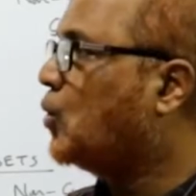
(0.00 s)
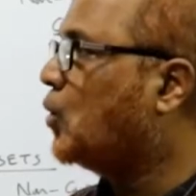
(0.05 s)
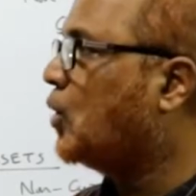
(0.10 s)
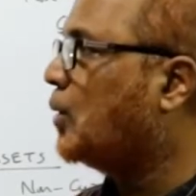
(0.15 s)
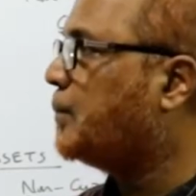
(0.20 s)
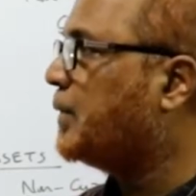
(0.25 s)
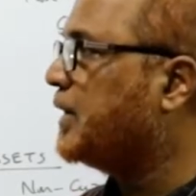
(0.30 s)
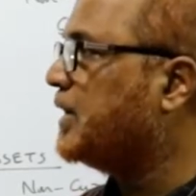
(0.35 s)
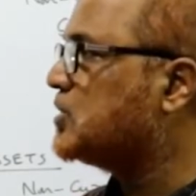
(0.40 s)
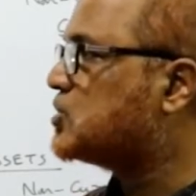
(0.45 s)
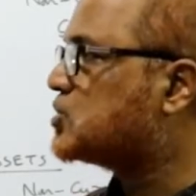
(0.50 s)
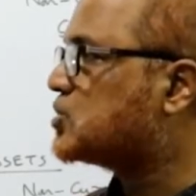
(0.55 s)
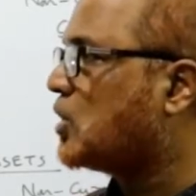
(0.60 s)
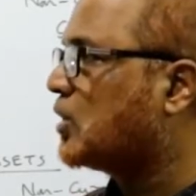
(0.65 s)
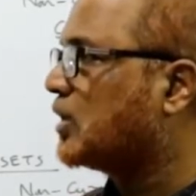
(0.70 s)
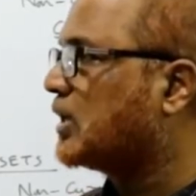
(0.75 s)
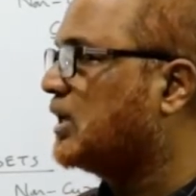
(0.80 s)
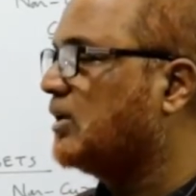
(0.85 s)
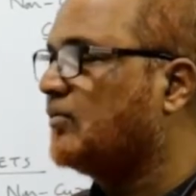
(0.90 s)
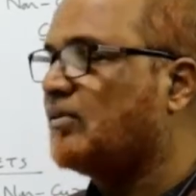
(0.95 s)
Opening
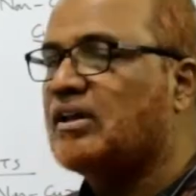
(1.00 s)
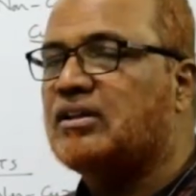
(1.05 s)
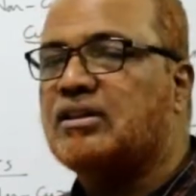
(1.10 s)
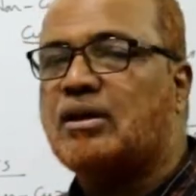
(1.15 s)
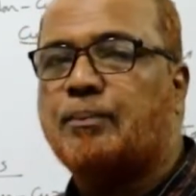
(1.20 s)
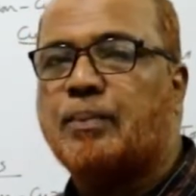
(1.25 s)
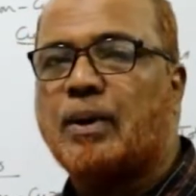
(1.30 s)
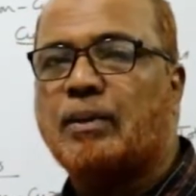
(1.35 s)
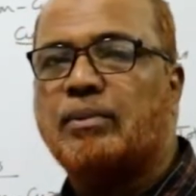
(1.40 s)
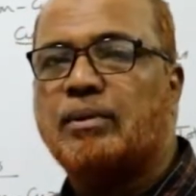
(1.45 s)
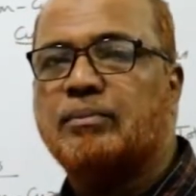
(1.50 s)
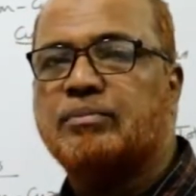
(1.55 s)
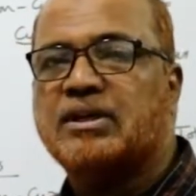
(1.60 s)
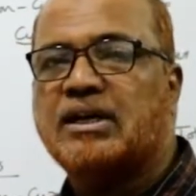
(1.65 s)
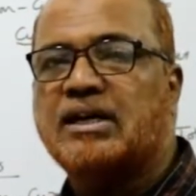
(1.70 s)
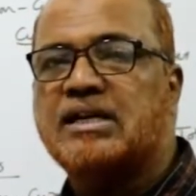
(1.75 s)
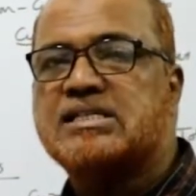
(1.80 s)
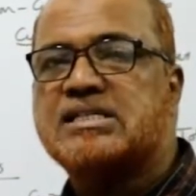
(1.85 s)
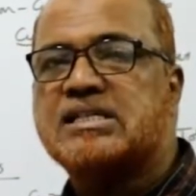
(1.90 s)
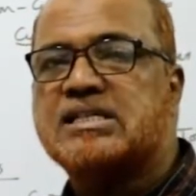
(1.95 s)
stock given in the problem
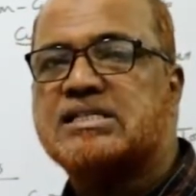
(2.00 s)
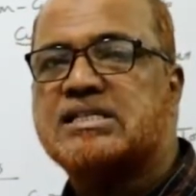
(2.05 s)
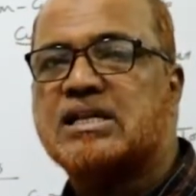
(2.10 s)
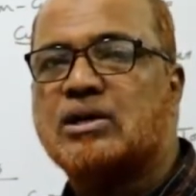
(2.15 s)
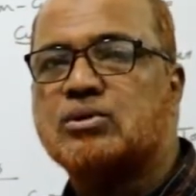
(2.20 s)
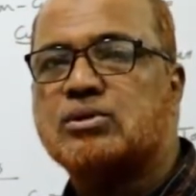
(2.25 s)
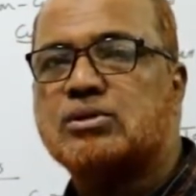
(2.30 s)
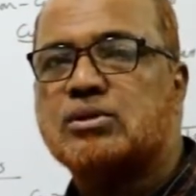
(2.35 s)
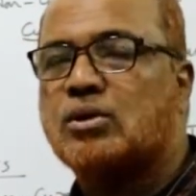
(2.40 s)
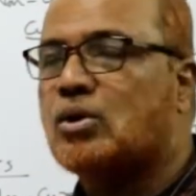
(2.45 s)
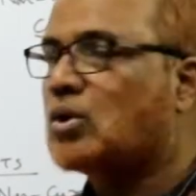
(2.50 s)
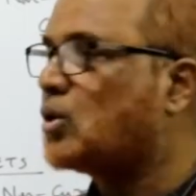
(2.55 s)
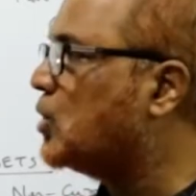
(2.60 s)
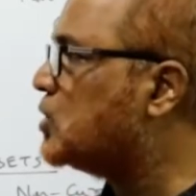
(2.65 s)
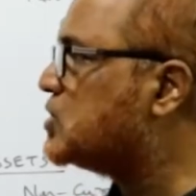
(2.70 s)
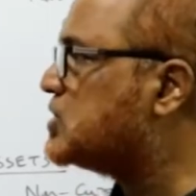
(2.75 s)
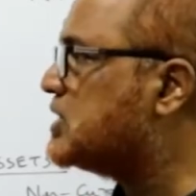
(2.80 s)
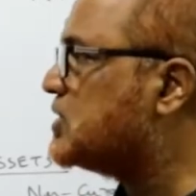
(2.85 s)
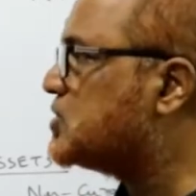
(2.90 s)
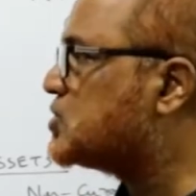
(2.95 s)
36,000.
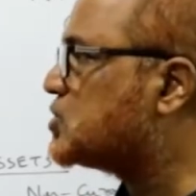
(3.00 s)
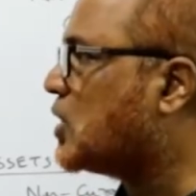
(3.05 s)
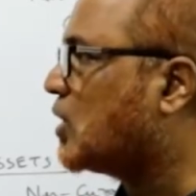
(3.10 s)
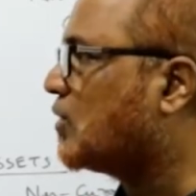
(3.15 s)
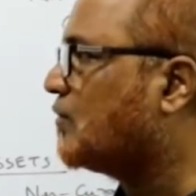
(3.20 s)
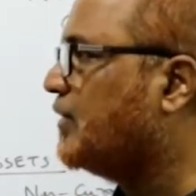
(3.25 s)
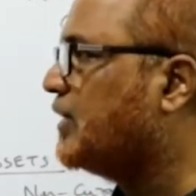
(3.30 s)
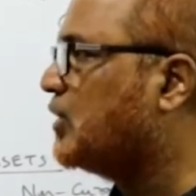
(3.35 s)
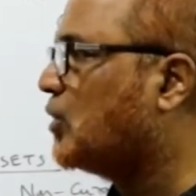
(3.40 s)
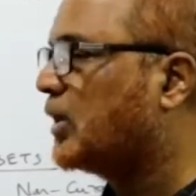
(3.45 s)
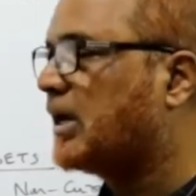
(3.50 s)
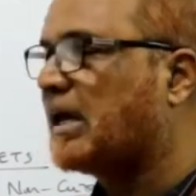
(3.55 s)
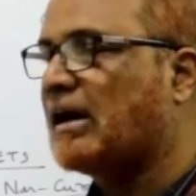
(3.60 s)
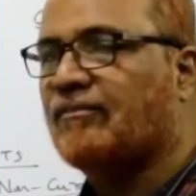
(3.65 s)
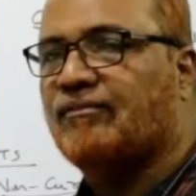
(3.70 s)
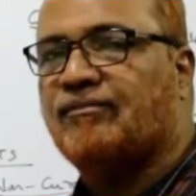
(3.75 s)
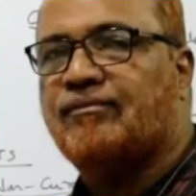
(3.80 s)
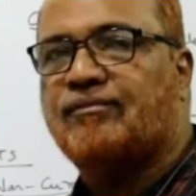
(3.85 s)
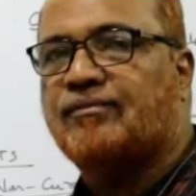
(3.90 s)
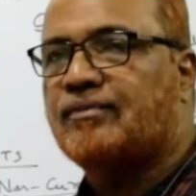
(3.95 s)
Closing stock we don't
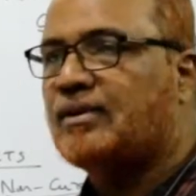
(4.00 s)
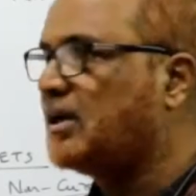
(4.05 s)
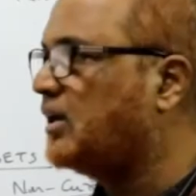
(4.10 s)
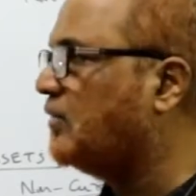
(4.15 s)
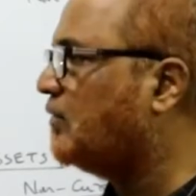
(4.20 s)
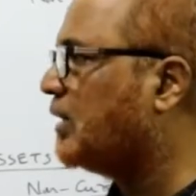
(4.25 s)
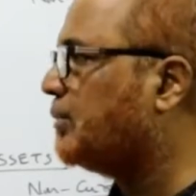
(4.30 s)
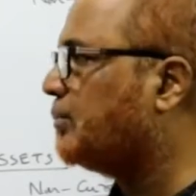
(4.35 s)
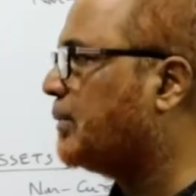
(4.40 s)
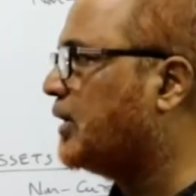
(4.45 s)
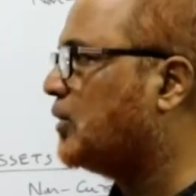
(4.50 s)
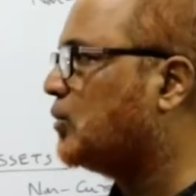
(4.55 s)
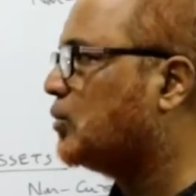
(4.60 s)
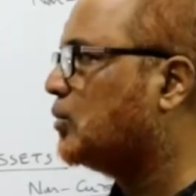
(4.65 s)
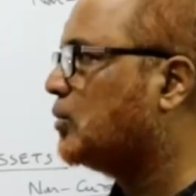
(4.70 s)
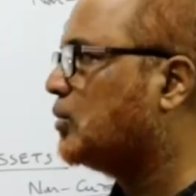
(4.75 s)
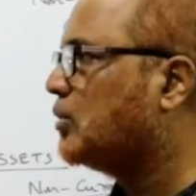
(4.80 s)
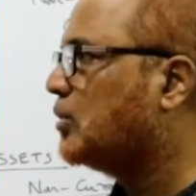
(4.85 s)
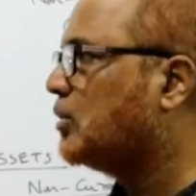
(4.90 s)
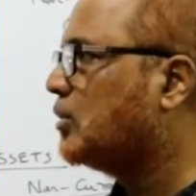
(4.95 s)
have. Divide by 2.